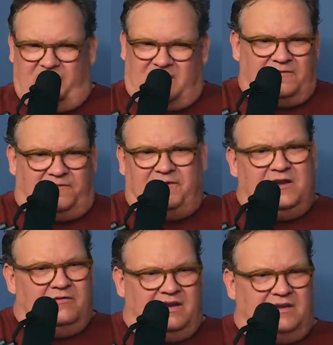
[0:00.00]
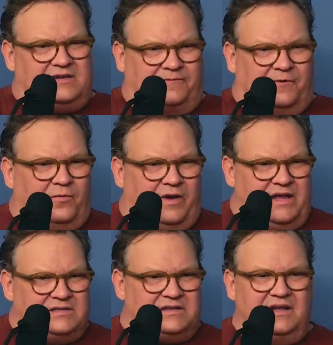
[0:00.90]
configure it in different
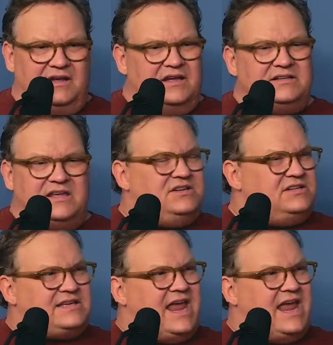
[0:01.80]
ways until you just